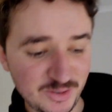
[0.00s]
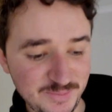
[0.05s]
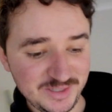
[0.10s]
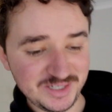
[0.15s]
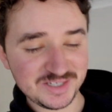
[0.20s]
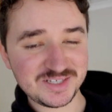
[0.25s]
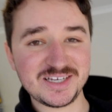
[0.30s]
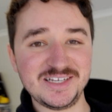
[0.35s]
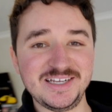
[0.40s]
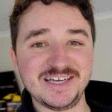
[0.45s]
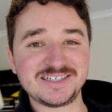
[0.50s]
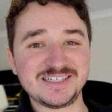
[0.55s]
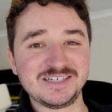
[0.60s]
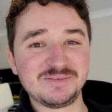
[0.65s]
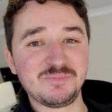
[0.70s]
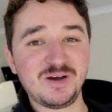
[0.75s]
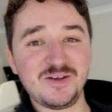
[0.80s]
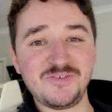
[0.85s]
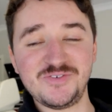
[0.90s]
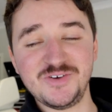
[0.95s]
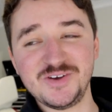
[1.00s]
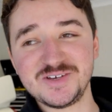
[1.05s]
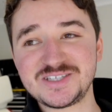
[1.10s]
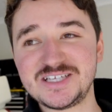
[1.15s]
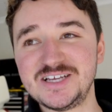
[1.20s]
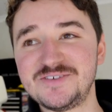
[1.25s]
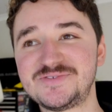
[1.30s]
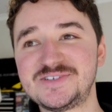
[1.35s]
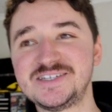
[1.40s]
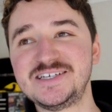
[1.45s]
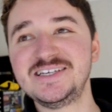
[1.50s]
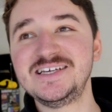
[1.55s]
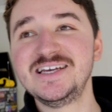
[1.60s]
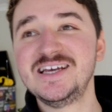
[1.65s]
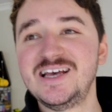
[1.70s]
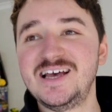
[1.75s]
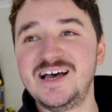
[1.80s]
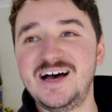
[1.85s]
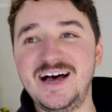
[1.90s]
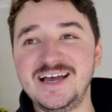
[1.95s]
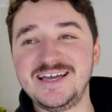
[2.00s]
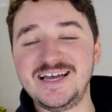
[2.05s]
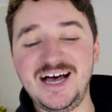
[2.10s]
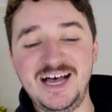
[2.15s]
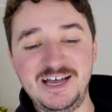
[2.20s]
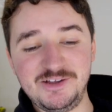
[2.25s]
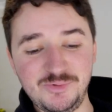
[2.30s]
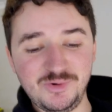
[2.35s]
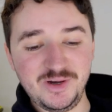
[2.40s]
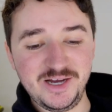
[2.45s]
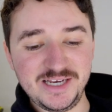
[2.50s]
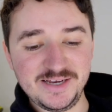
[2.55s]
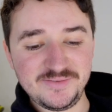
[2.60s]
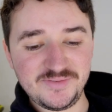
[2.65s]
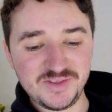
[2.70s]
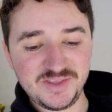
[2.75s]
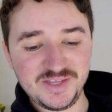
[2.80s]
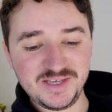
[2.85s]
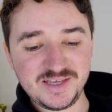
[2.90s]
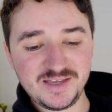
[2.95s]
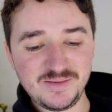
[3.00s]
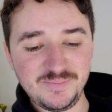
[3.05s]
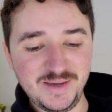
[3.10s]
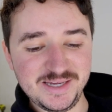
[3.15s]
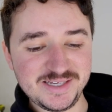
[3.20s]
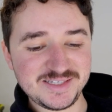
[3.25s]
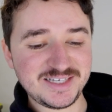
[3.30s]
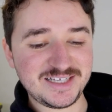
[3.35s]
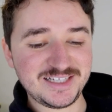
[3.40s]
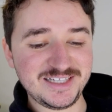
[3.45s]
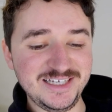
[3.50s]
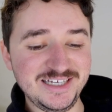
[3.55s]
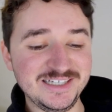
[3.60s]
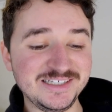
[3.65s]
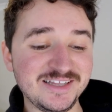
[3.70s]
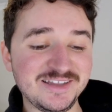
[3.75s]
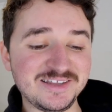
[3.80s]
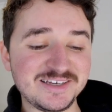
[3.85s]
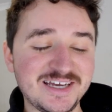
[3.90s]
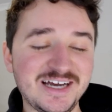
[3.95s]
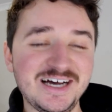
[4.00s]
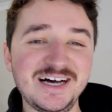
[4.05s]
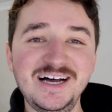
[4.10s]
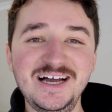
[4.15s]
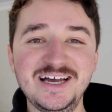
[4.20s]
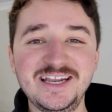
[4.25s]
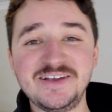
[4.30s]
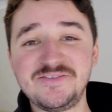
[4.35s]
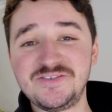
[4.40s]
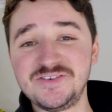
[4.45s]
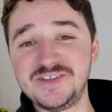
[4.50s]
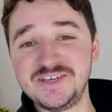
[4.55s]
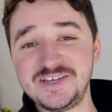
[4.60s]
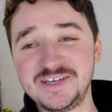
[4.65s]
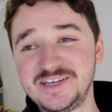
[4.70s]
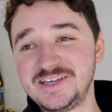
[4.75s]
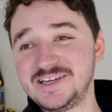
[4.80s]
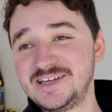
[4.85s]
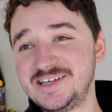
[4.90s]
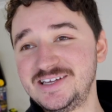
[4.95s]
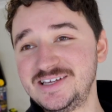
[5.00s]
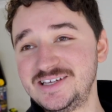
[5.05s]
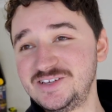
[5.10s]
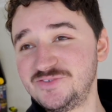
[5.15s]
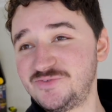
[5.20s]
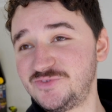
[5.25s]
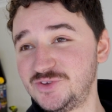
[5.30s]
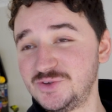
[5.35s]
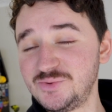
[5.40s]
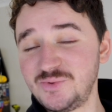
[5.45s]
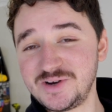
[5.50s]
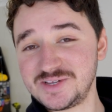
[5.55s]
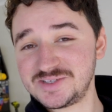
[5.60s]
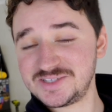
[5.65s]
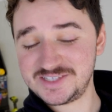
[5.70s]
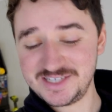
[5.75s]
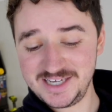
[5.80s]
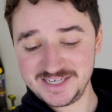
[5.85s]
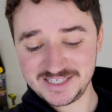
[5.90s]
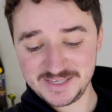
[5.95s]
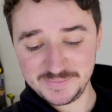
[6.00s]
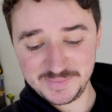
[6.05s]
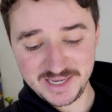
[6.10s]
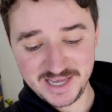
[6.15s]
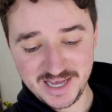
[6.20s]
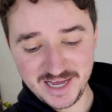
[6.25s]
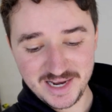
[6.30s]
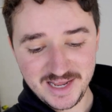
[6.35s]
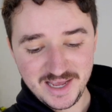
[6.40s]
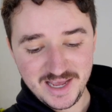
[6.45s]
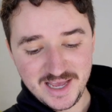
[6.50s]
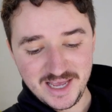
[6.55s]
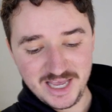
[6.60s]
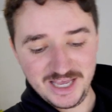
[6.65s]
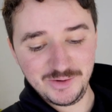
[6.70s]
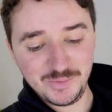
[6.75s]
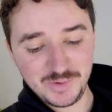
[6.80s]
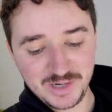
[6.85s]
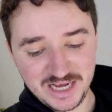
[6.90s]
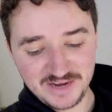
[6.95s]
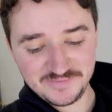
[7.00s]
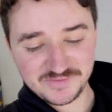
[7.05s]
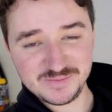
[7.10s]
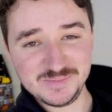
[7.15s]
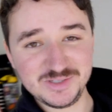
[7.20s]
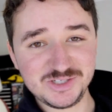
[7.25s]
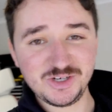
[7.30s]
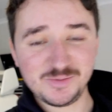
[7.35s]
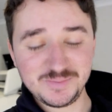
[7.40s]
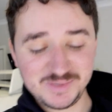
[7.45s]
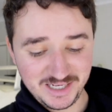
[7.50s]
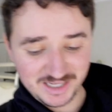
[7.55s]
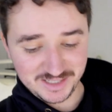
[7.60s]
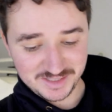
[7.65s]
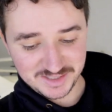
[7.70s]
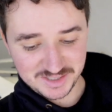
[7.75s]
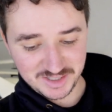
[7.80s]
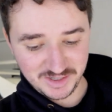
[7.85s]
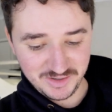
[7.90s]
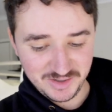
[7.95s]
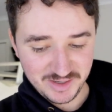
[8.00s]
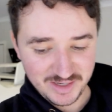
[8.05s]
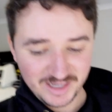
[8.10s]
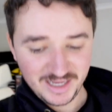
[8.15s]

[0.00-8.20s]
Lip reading: to be disconnected. My first FD, I hardwired everything basically into the car, and everything, if you wanted to take something out, it would have to be chopped out. So